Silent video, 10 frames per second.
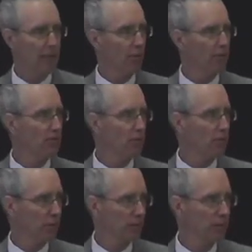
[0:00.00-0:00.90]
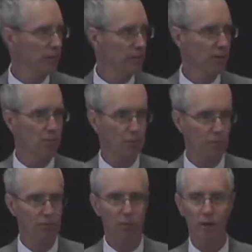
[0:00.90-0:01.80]
I was very pleased to hear
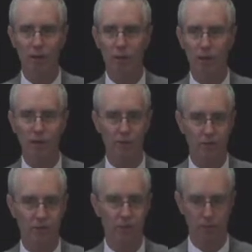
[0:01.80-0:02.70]
Bill talk about it in the session